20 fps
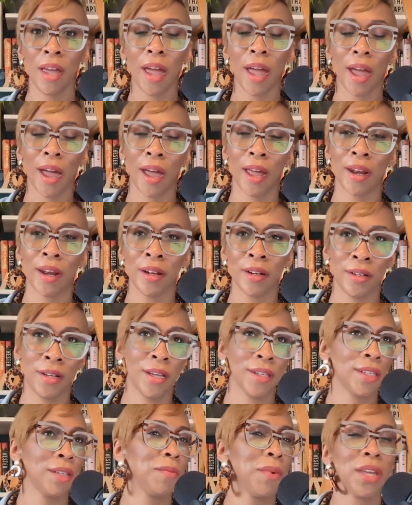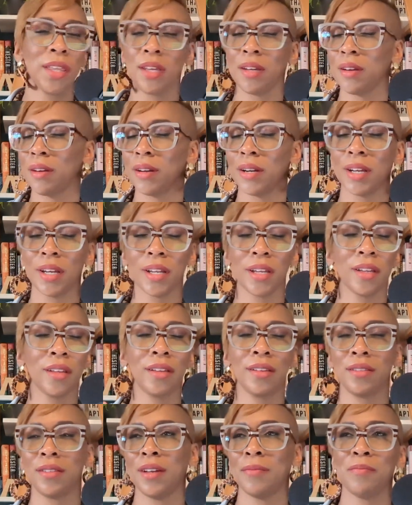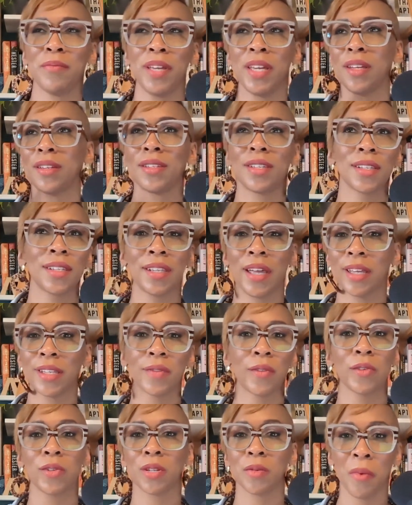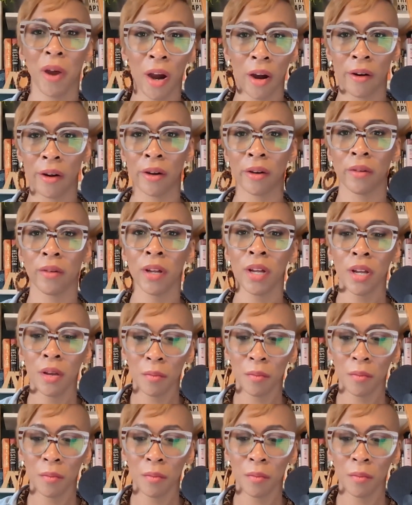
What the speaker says: And doesn't mean that you're going to be successful tomorrow,